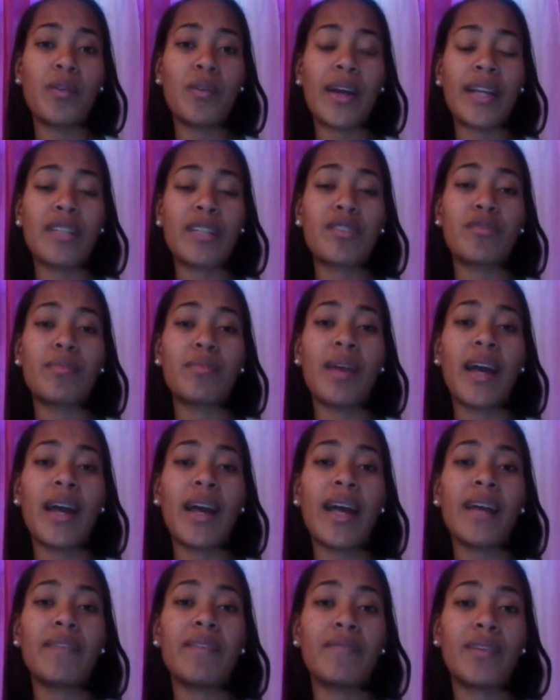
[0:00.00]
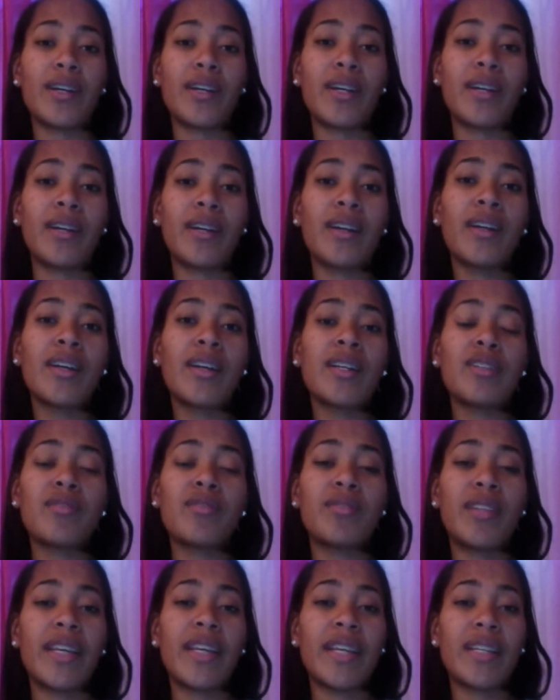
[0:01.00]
extra behind for her
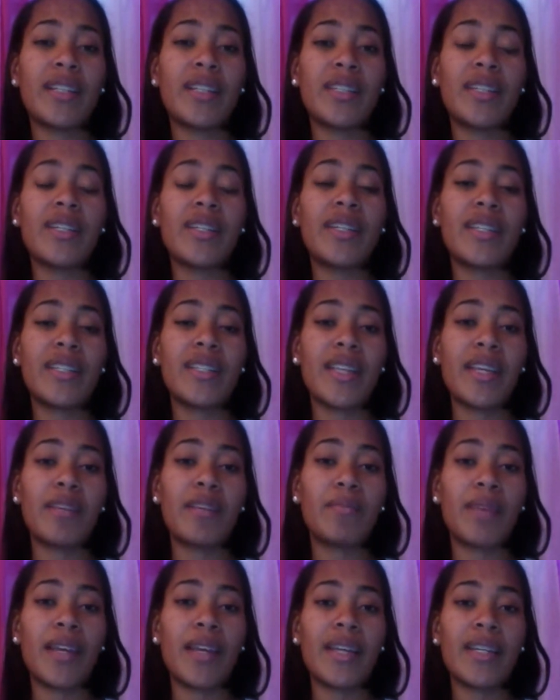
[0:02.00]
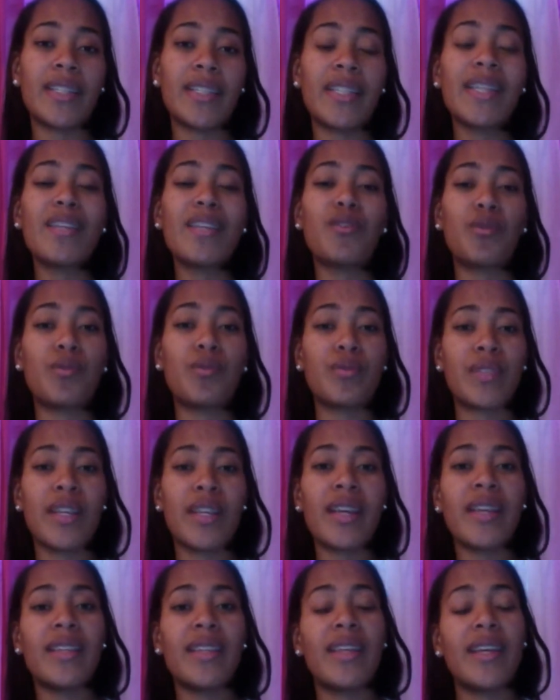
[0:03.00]
so that she can take it back, because he knows
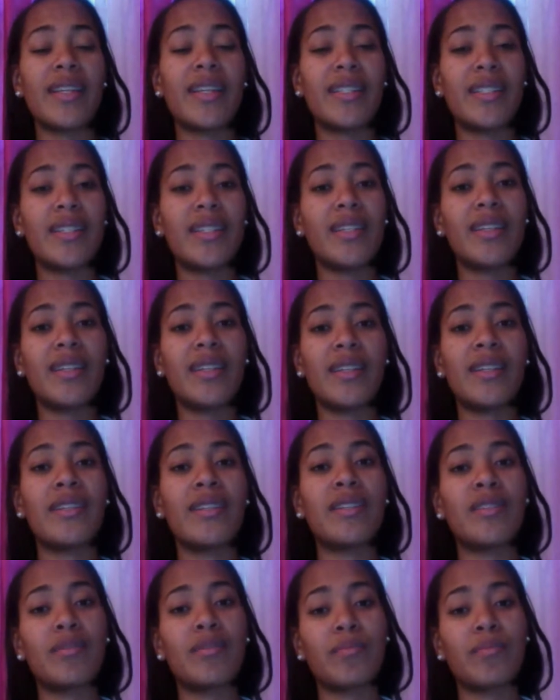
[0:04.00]
that she is